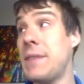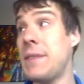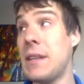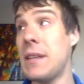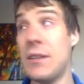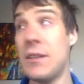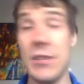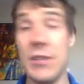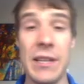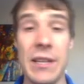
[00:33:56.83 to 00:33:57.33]

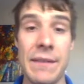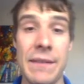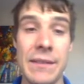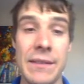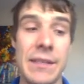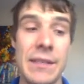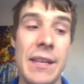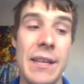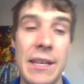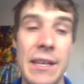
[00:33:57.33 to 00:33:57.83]
energy
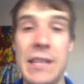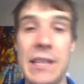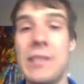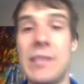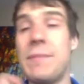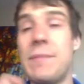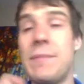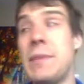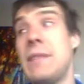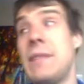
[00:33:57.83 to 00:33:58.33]
levels, and
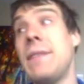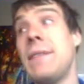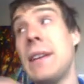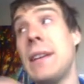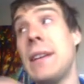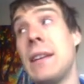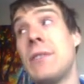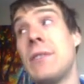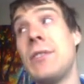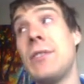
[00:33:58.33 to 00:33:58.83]
each specific
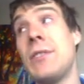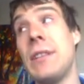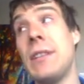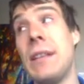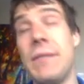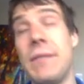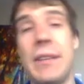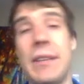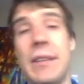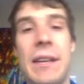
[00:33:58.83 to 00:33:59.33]
energy level